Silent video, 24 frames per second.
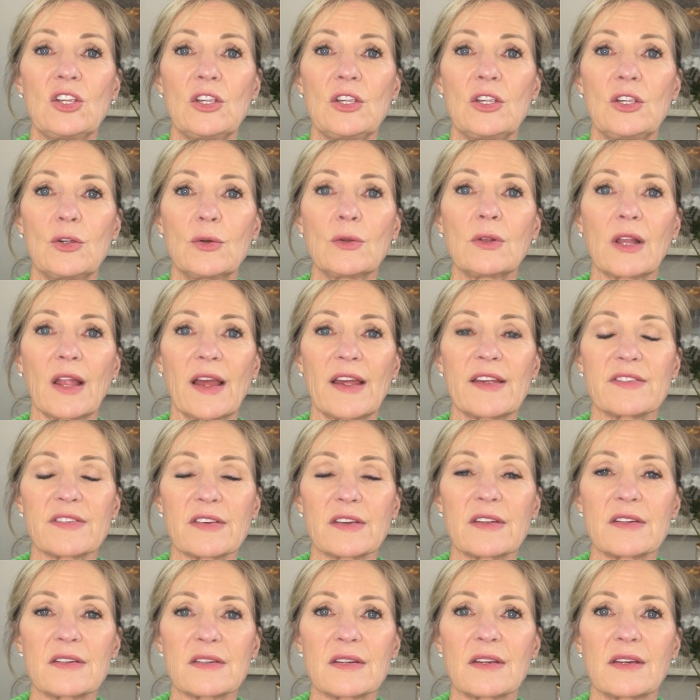utilize
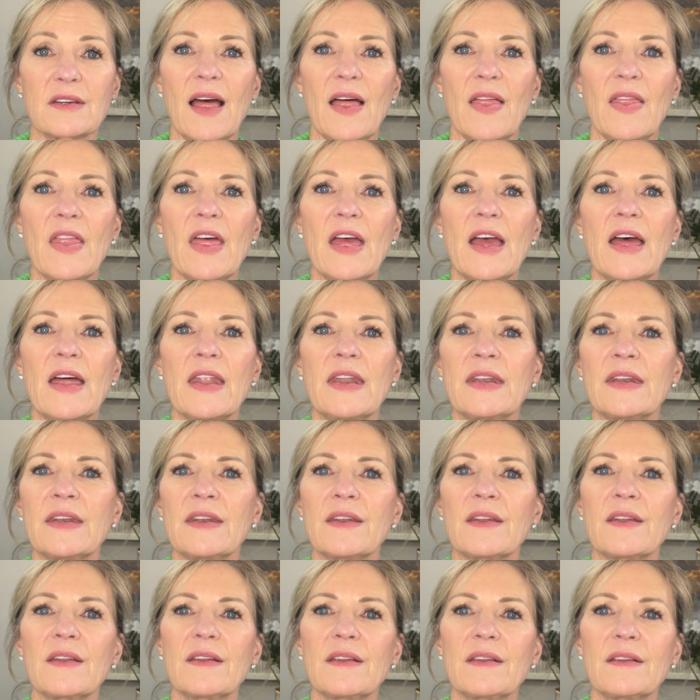it.
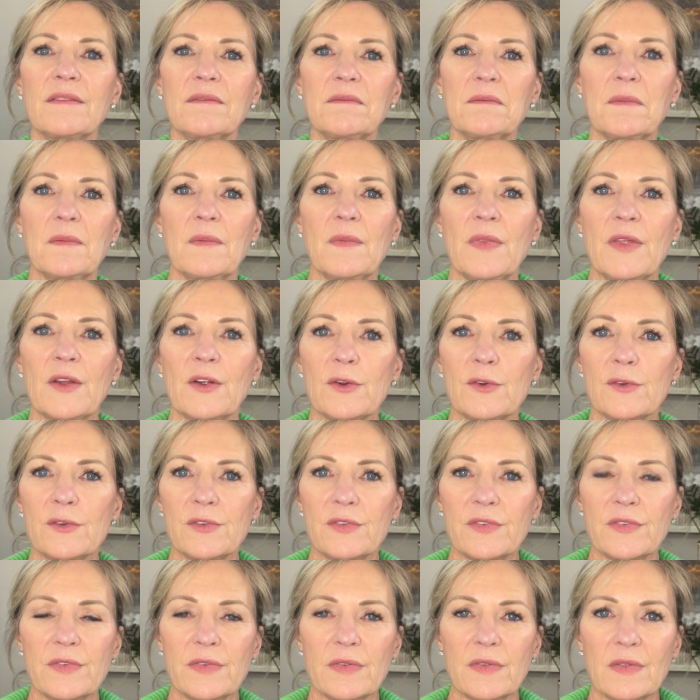Then
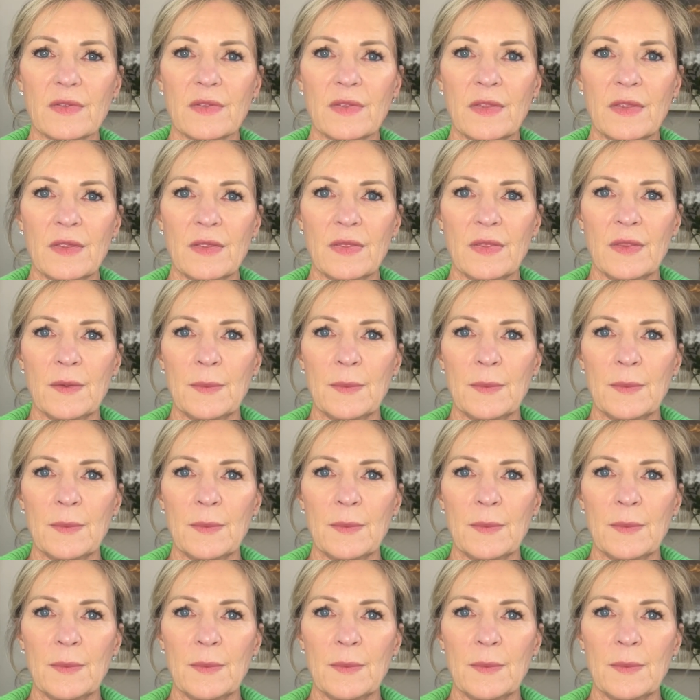there's the